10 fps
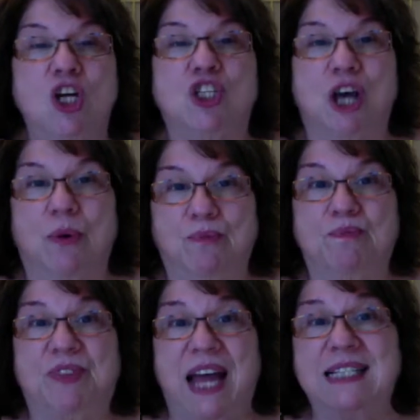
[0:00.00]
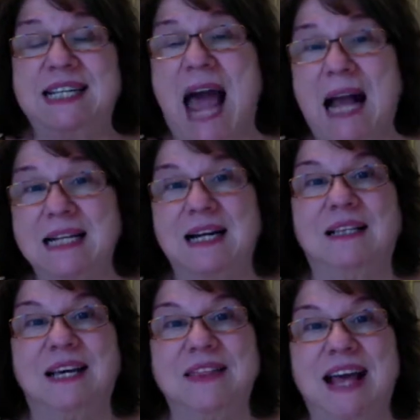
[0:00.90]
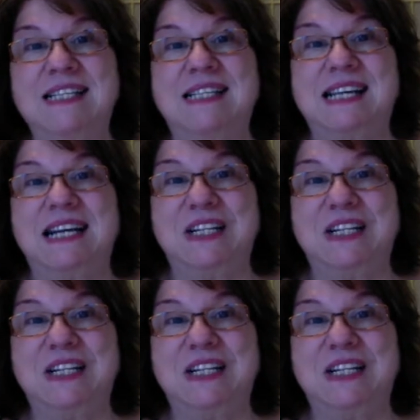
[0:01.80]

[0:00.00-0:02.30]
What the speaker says: So that technically they see